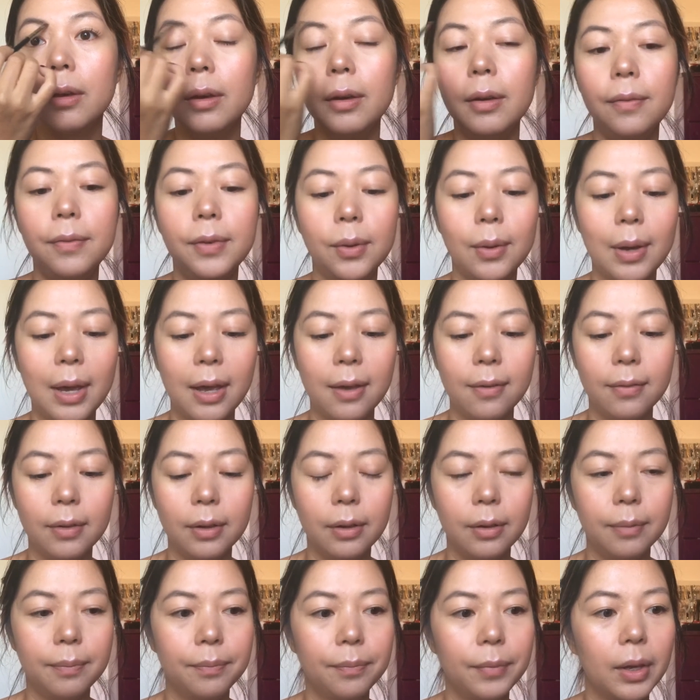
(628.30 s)
If you have
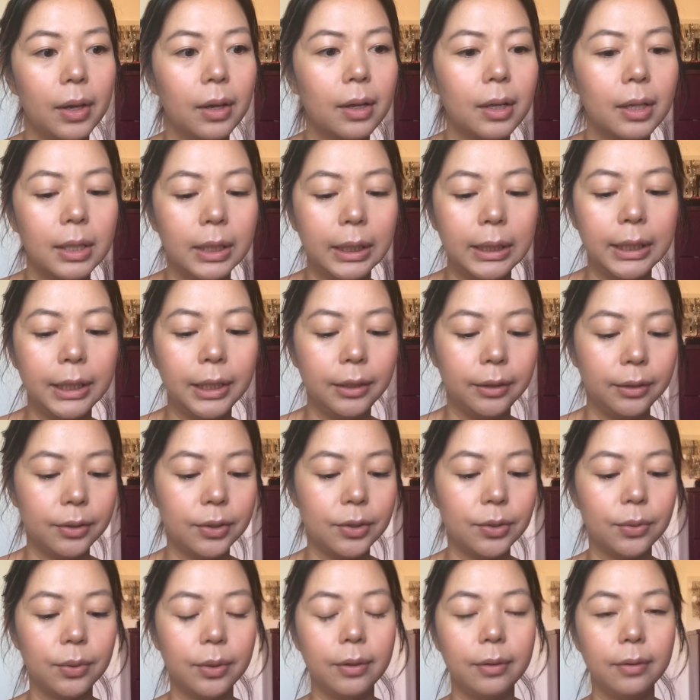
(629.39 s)
a clean
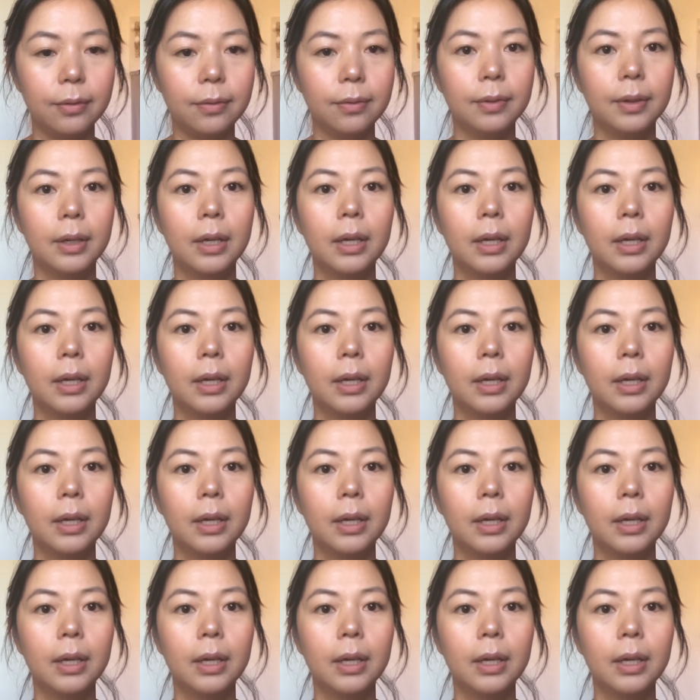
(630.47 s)
sort of